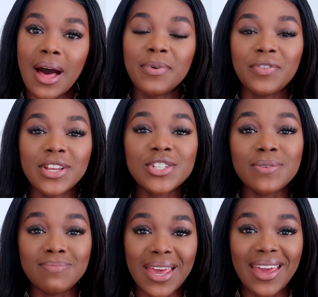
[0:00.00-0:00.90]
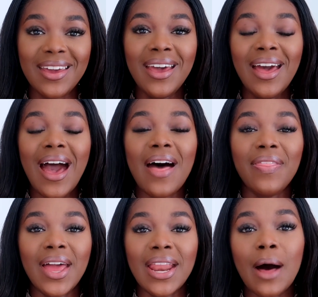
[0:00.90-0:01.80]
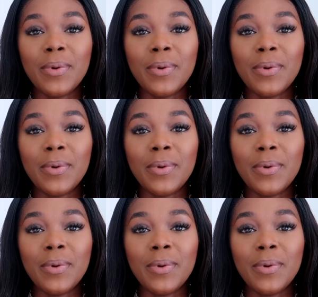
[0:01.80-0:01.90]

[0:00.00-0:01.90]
I'll be finished in May and then I'll